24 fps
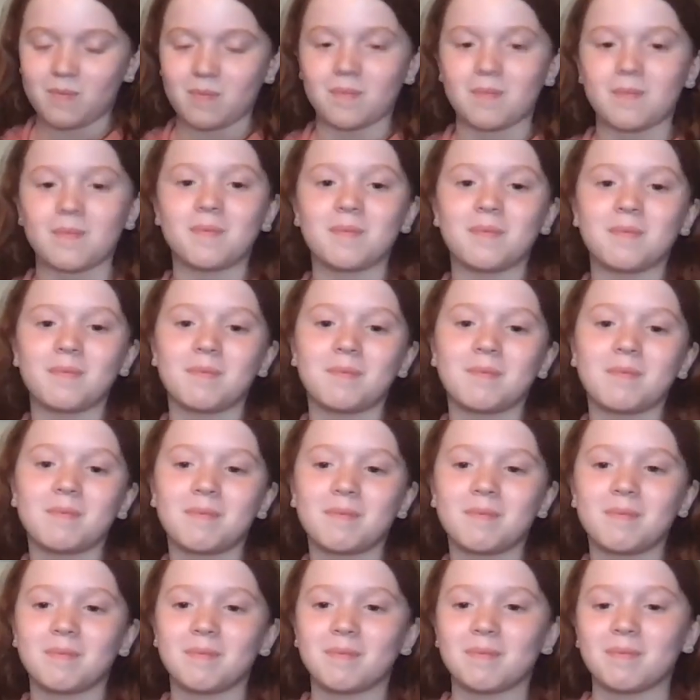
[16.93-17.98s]

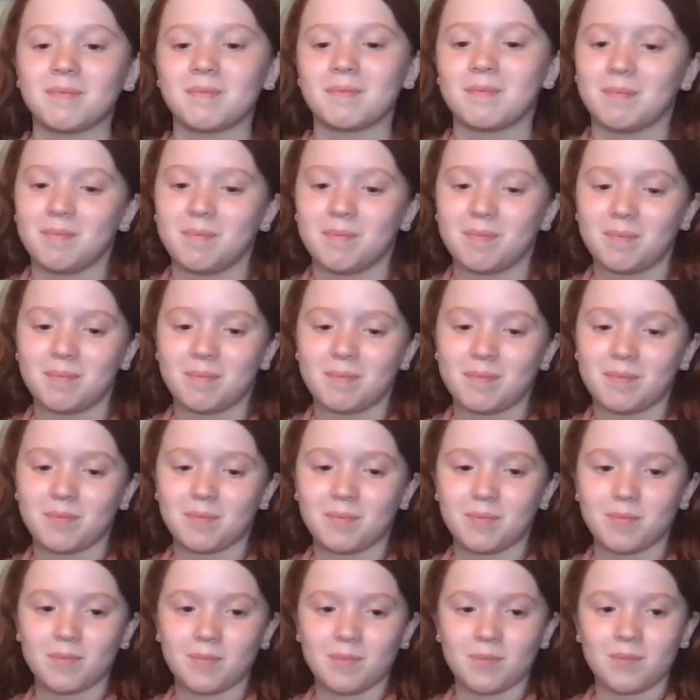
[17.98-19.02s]

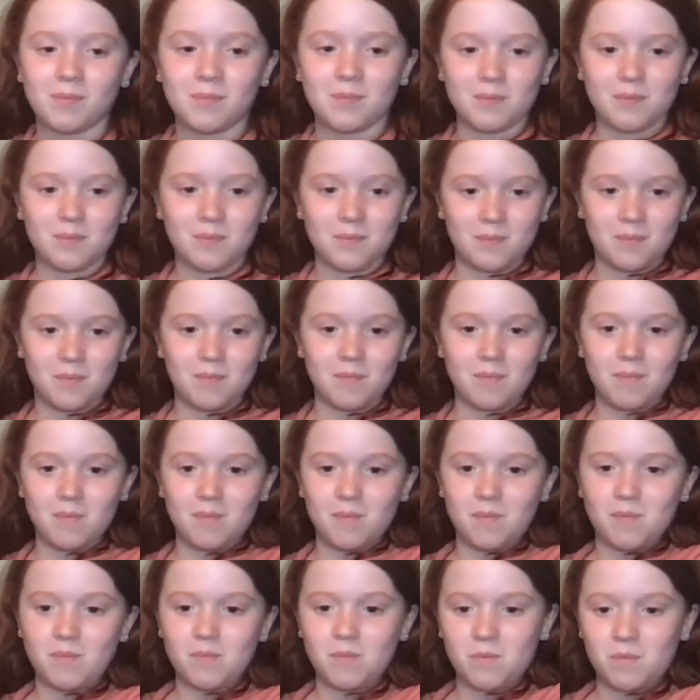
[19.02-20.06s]

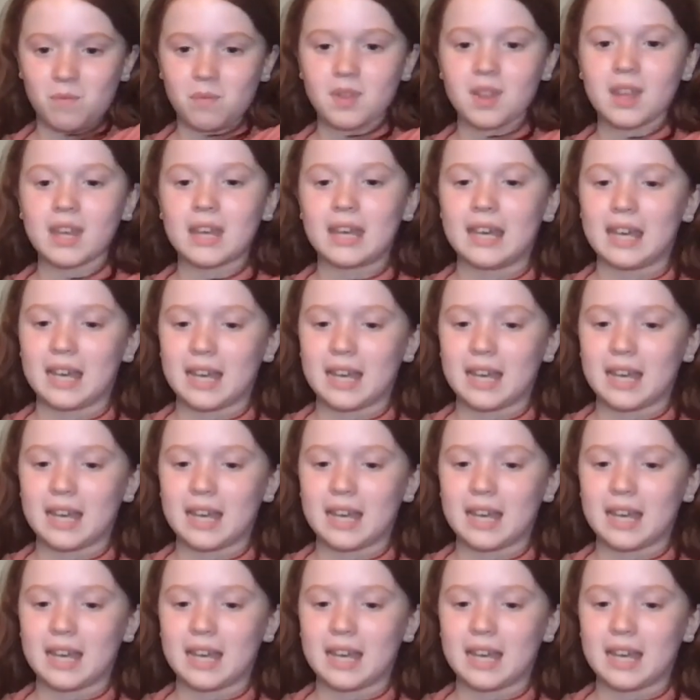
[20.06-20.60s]
This person isn't speaking.